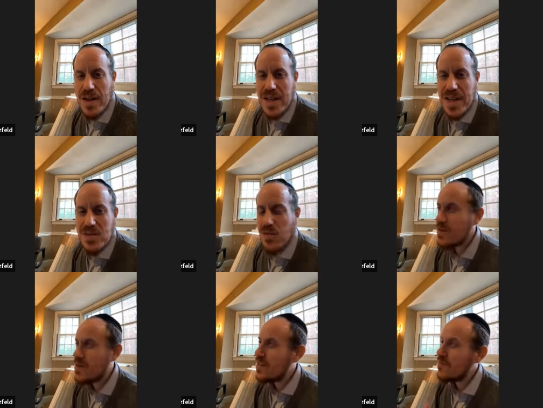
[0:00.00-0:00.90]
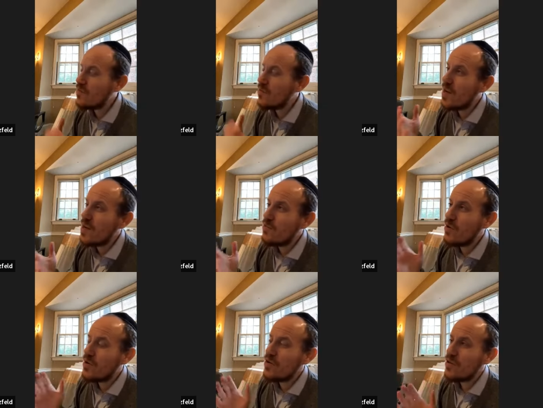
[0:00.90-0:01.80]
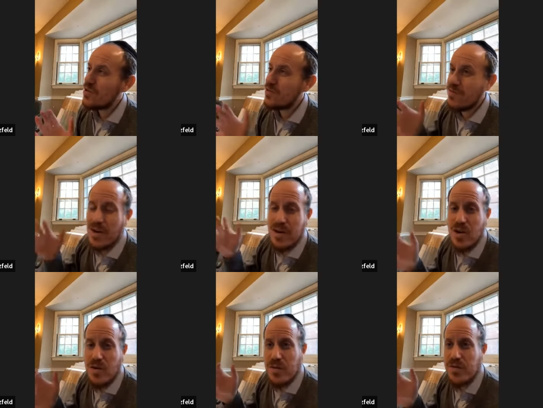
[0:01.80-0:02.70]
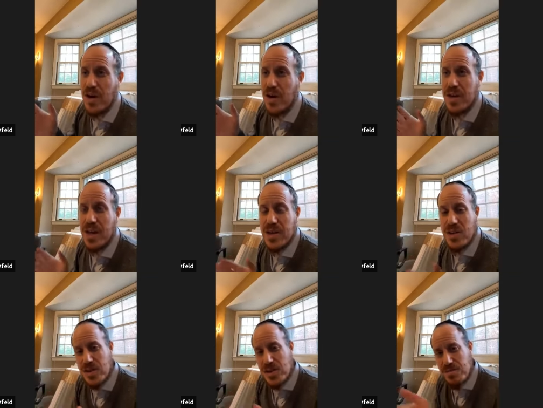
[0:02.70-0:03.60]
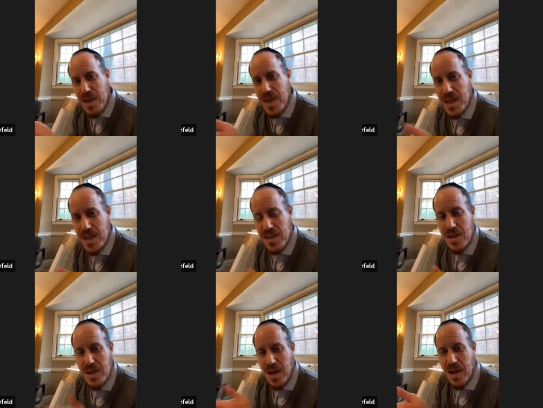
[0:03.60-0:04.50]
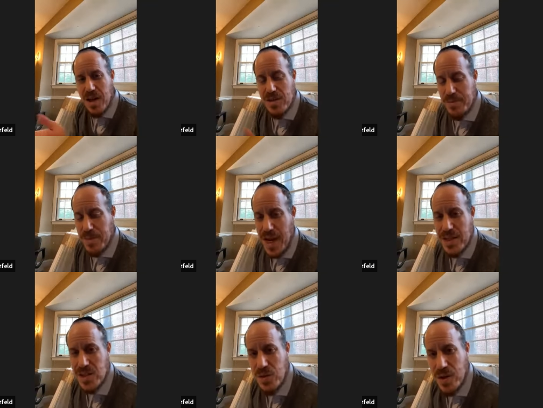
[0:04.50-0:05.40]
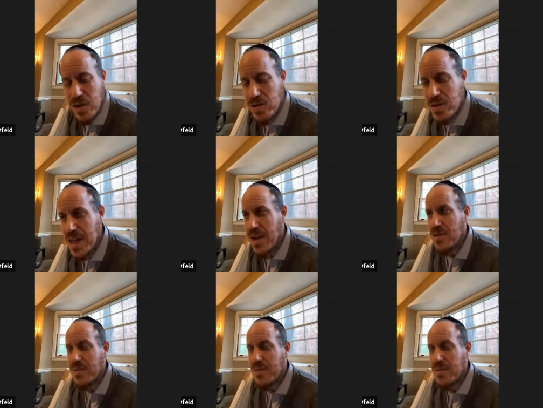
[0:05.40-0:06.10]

it's one thing if the rainwater is very overflowing and you could just make it uh, a path so it goes down.